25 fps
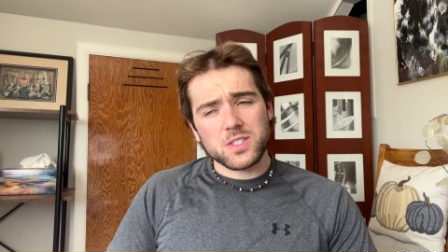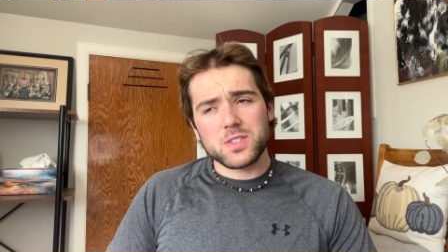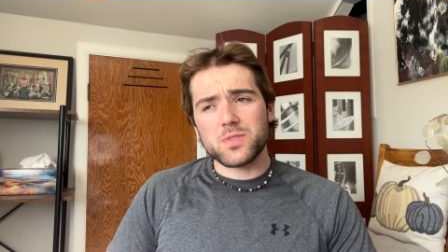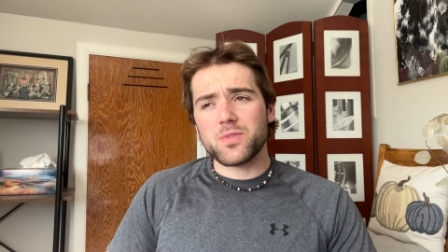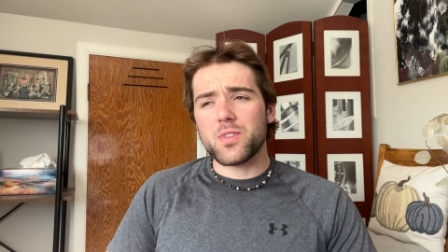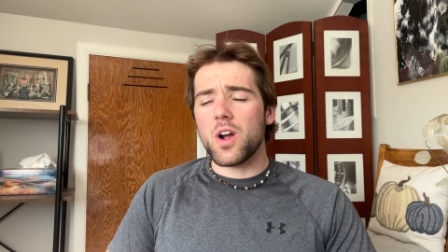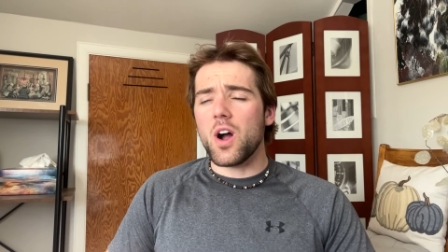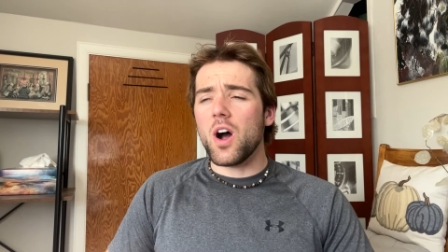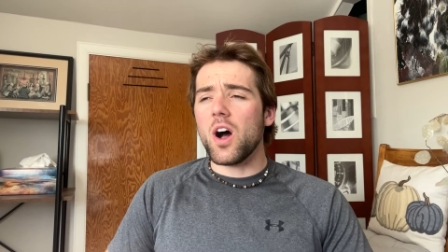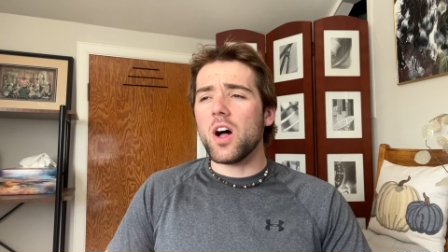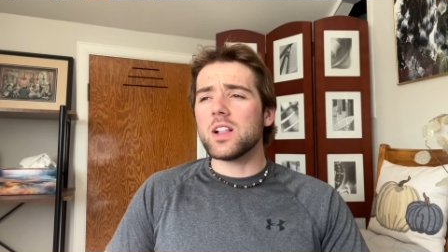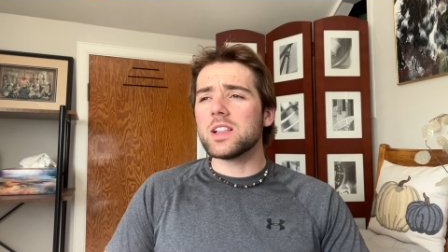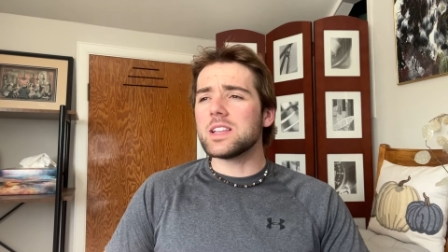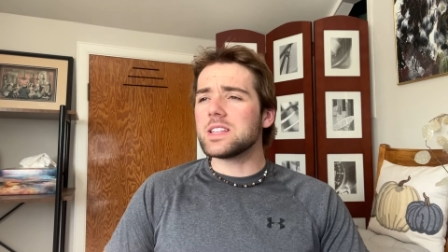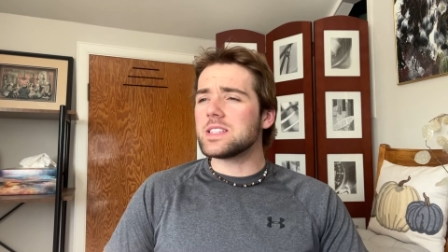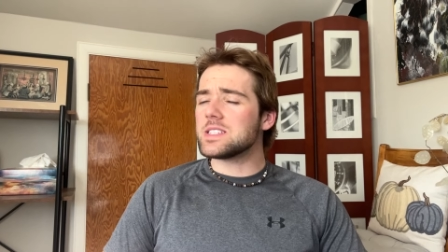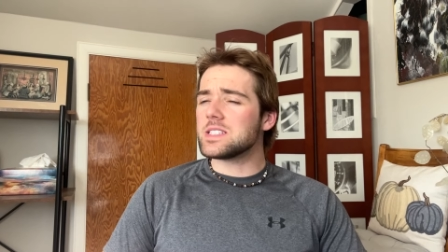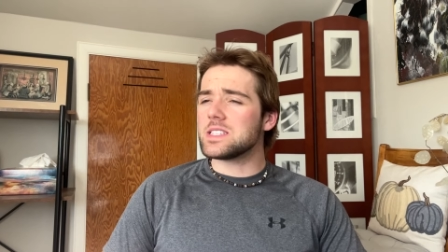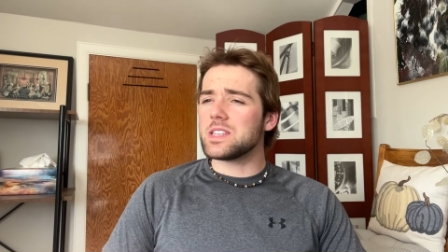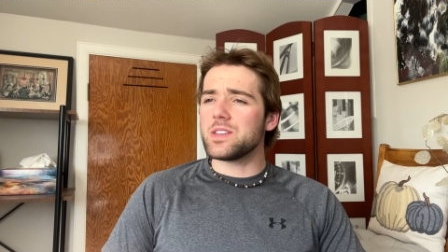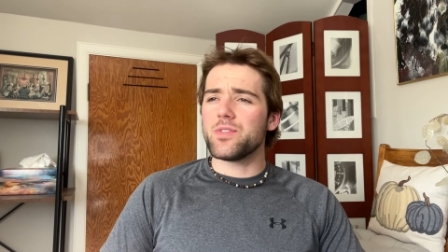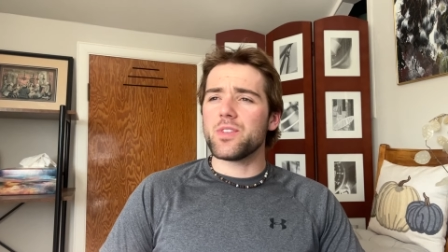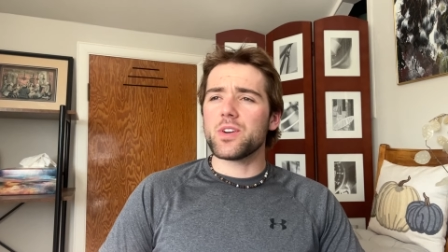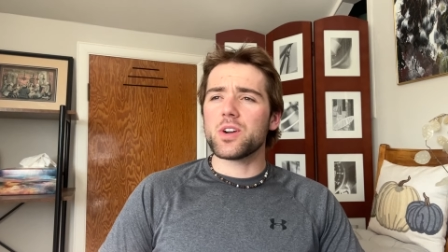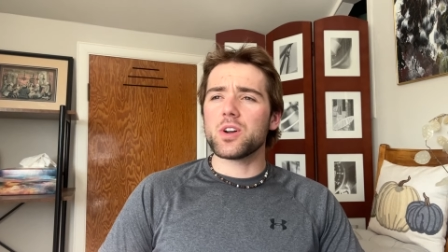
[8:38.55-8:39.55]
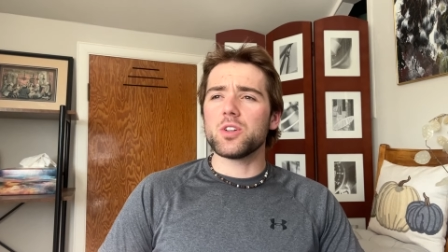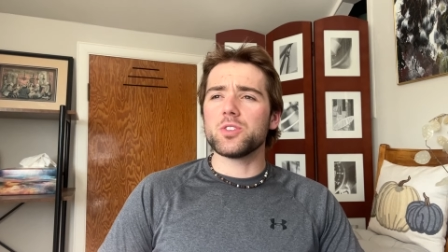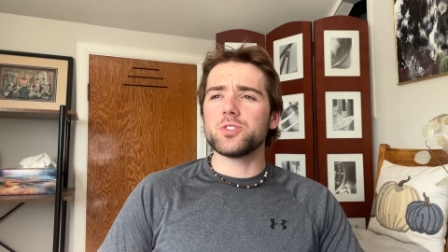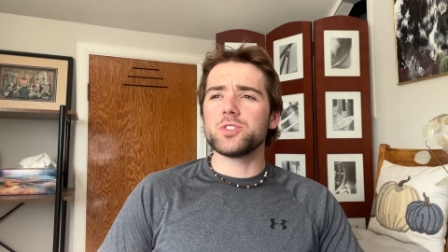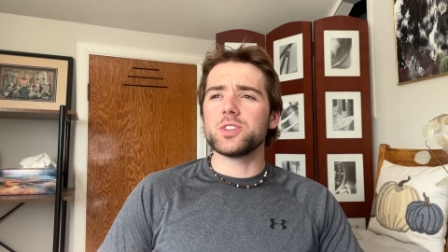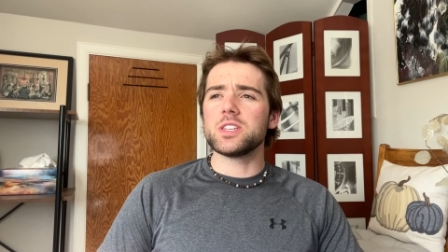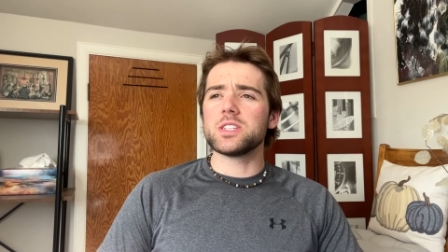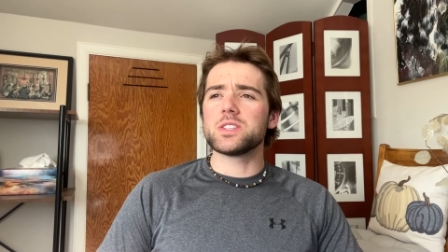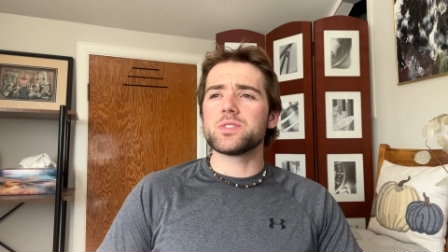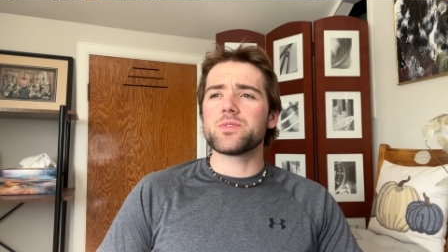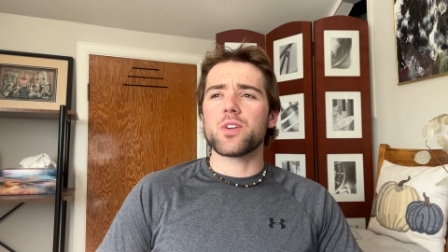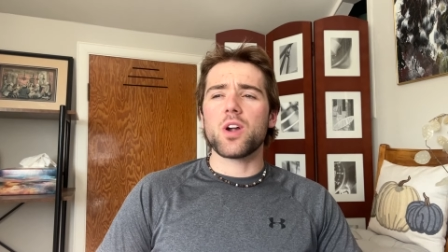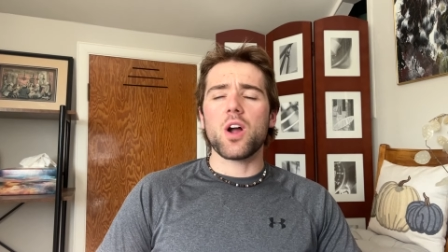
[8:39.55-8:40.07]
for all its
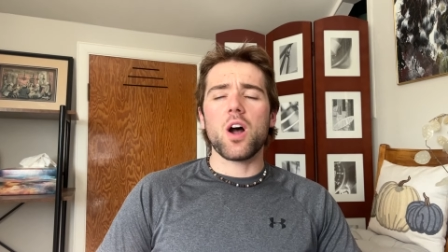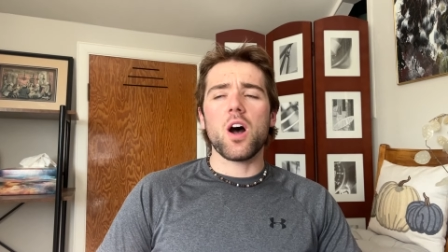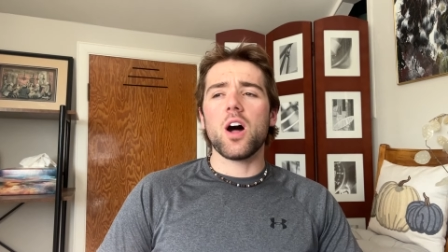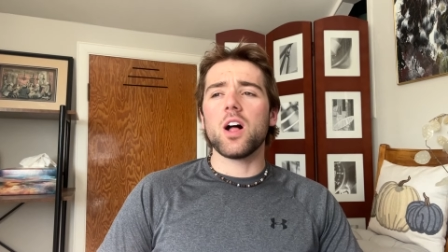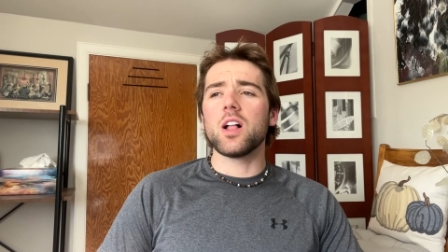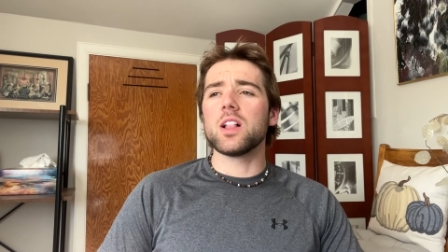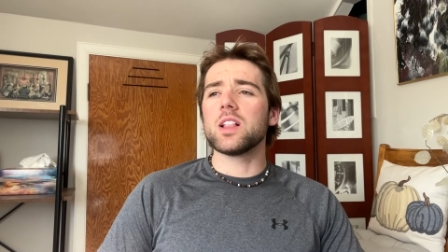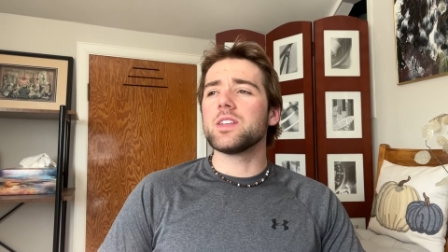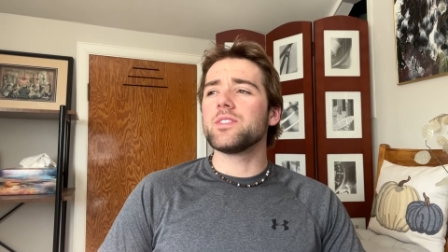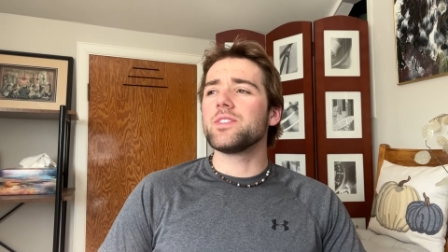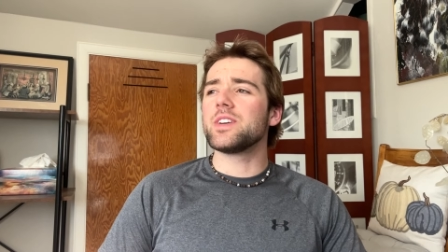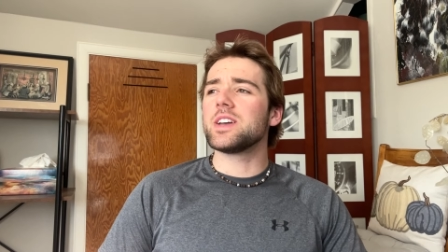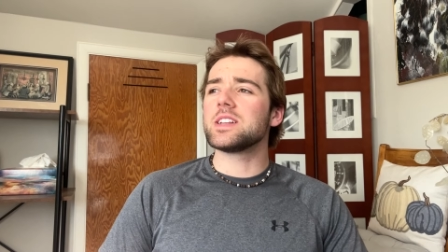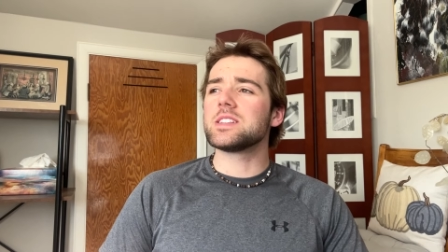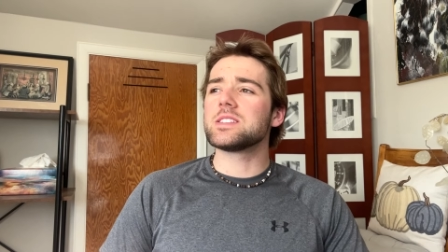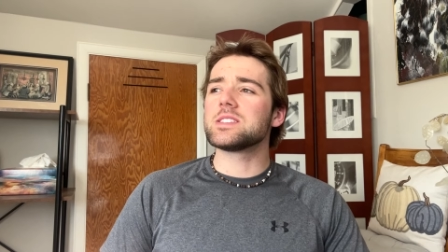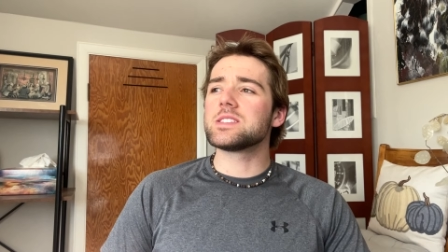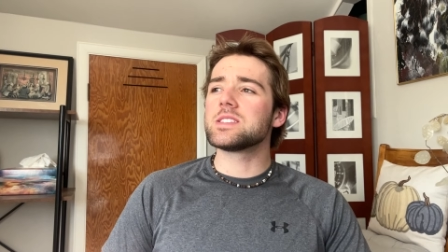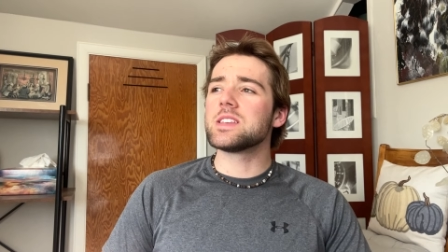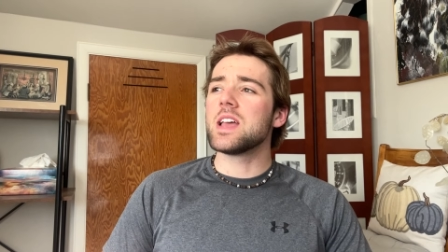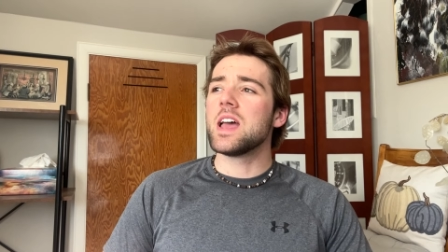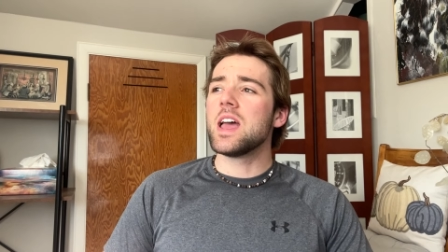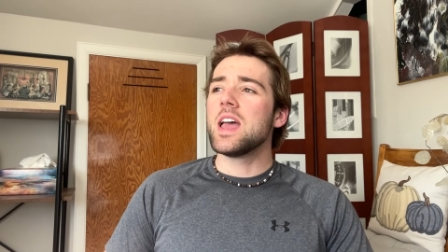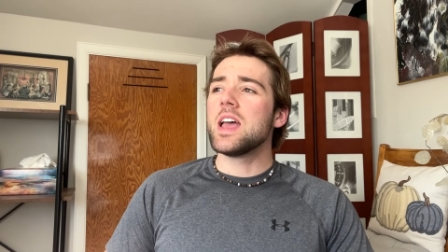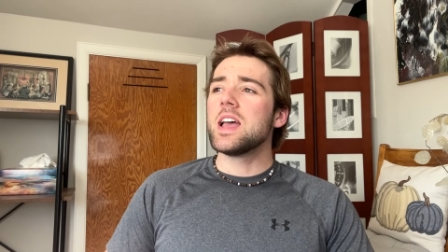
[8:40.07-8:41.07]
difficulties, for all of its